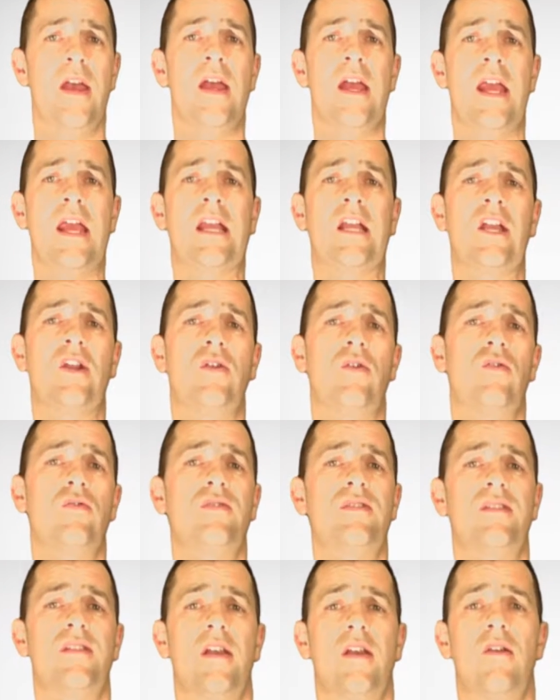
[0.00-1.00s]
It can
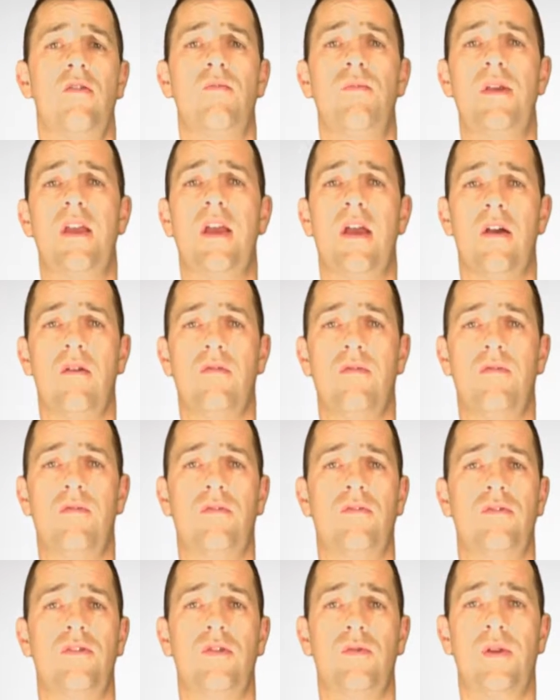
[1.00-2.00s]
also be
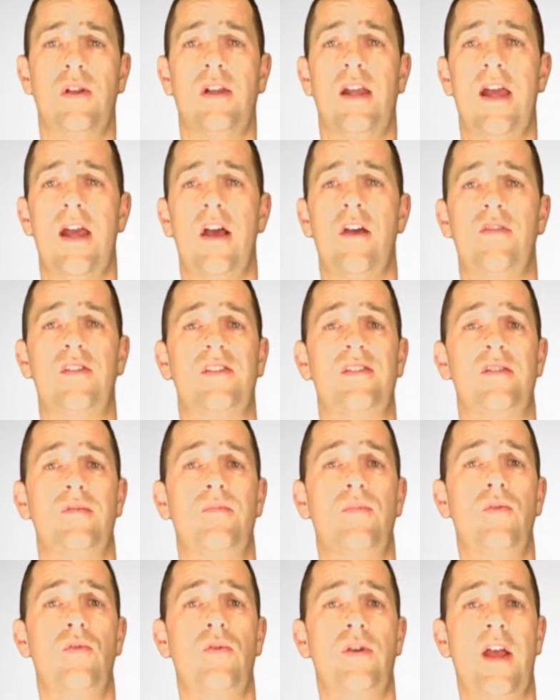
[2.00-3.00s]
helpful to allow the
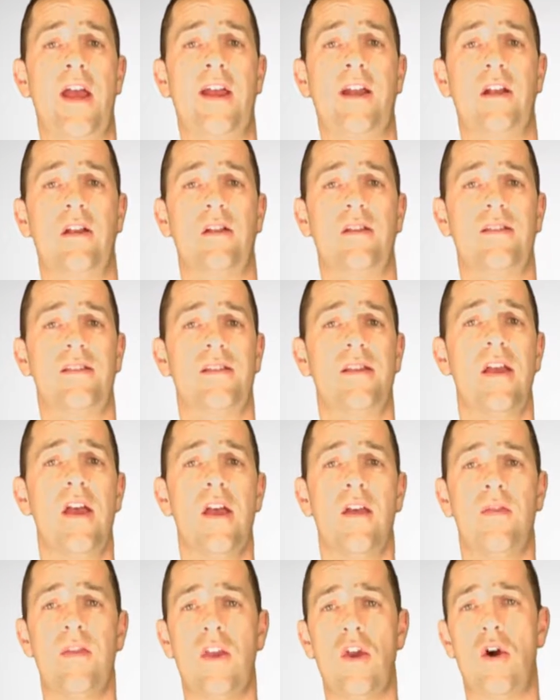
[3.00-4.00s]
support analyst
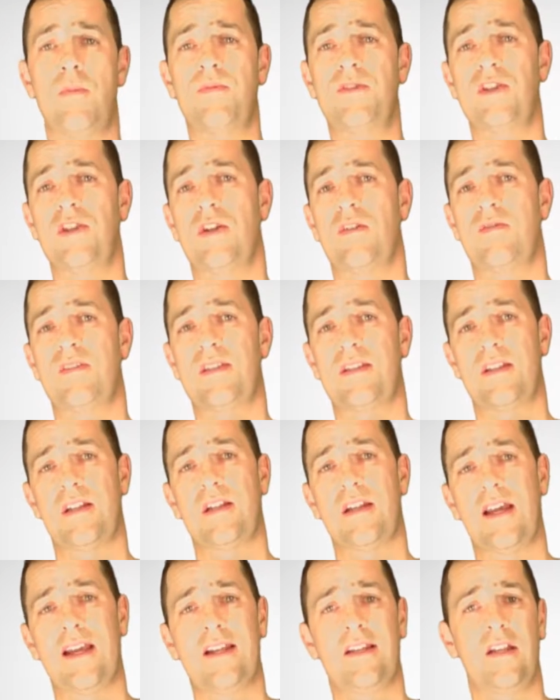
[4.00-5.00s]
the option of
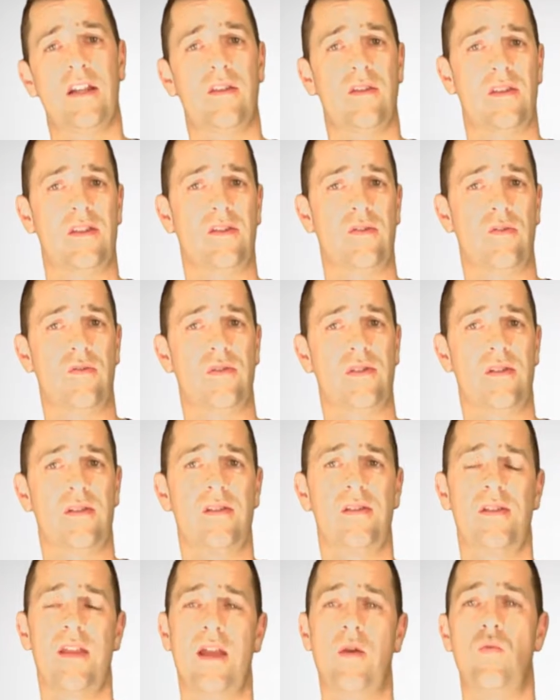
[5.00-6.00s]
selecting the
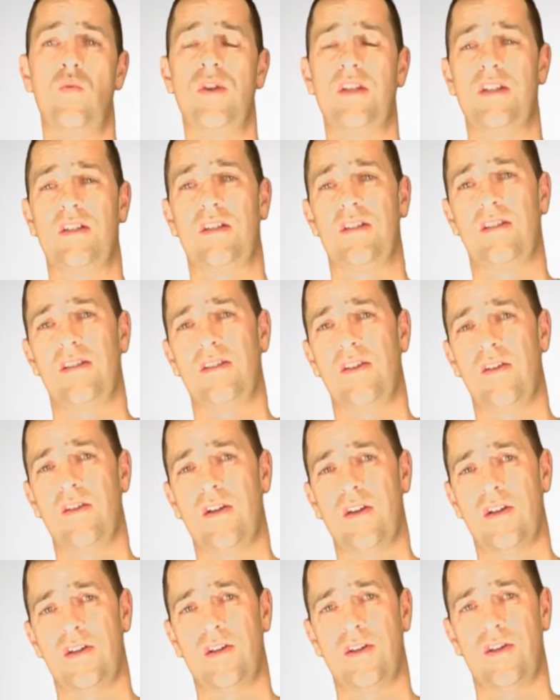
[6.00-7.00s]
sources they wish to
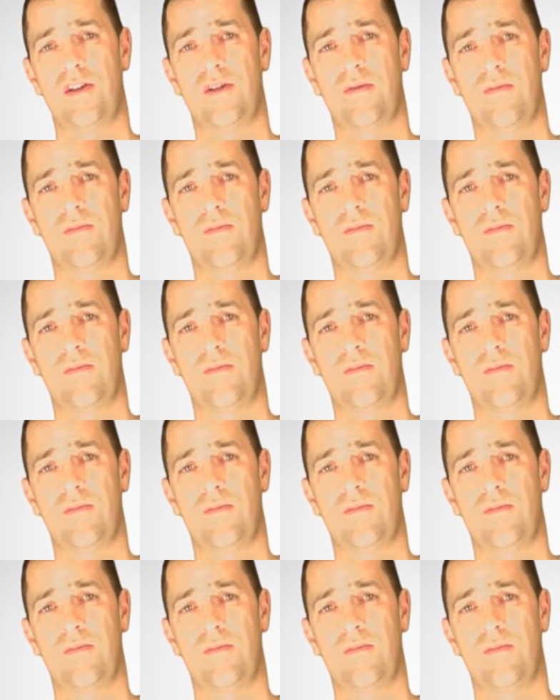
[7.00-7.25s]
search.